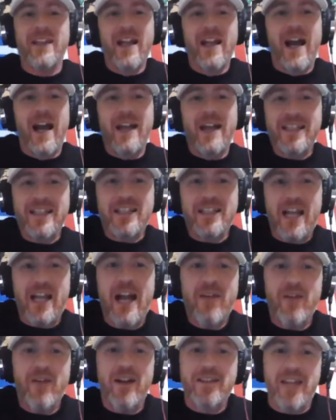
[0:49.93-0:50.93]
I say
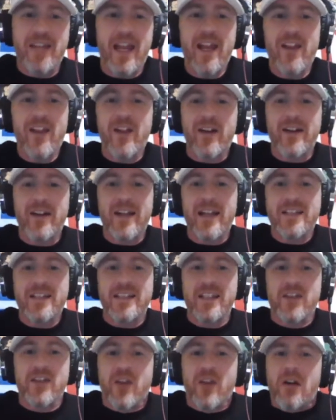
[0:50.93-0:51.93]
Tyrod Taylor and I
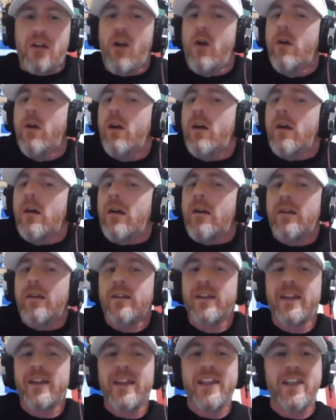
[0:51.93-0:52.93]
see you go,
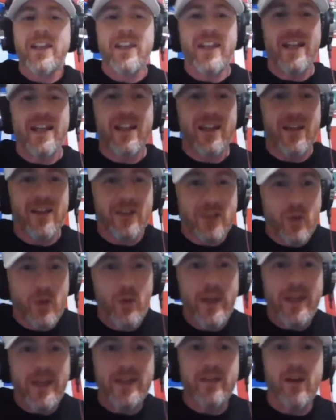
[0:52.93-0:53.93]
like you get a little
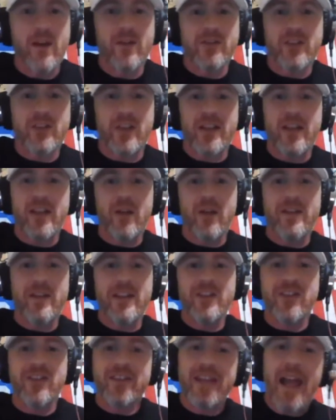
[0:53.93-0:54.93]
tweak notion going
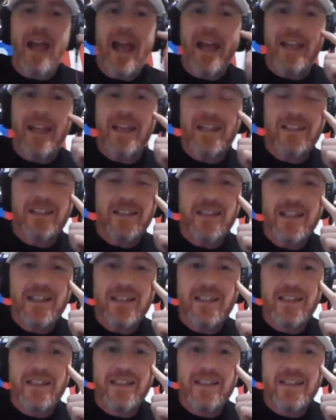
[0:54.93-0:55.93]
in your neck. It's
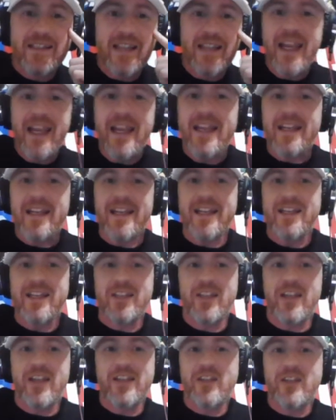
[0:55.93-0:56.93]
insane. Oh, yeah.
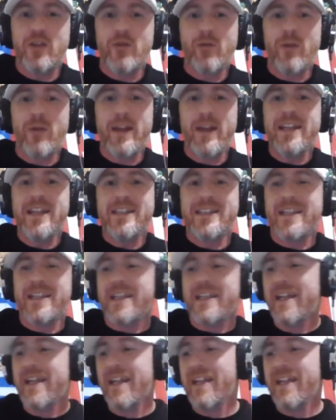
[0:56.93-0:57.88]
It's crazy.